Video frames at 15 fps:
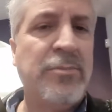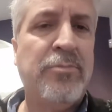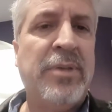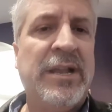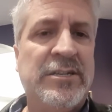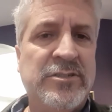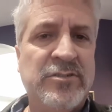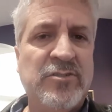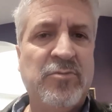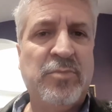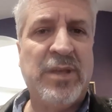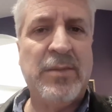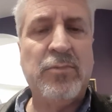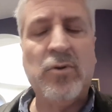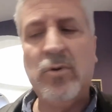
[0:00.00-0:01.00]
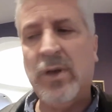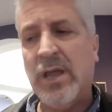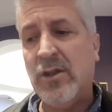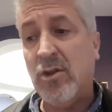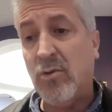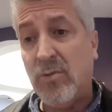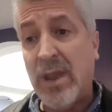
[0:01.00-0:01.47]
pictures of people
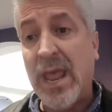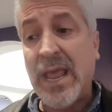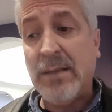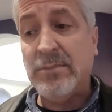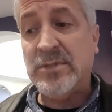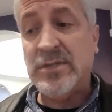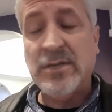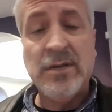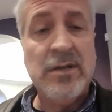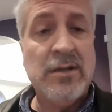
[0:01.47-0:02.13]
and no names